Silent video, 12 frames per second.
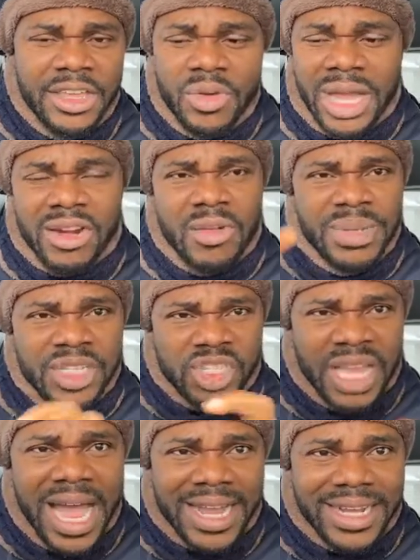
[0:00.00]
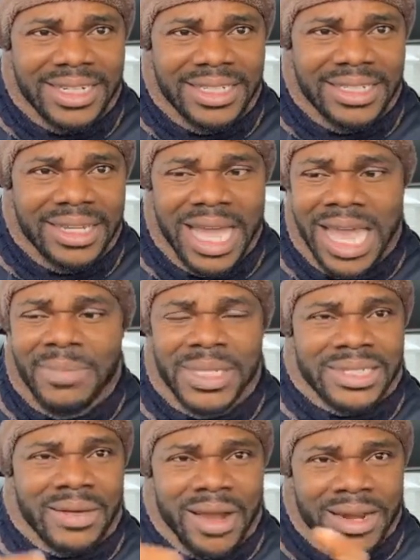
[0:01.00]
You cannot be stuck and
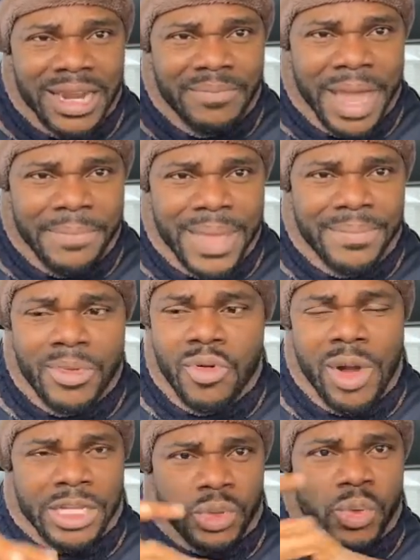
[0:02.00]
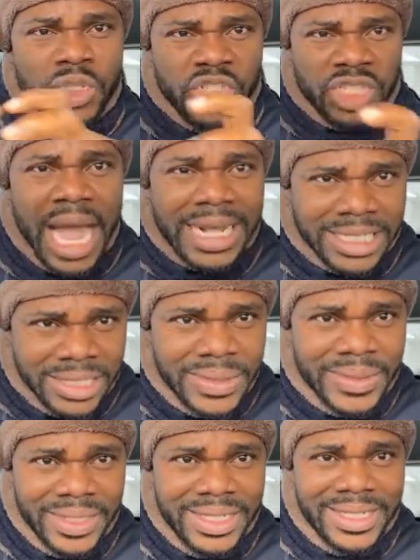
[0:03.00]
be surrounded by people who are so stuck
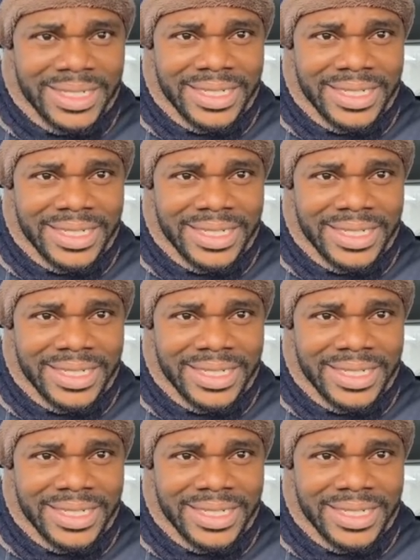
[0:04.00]
too.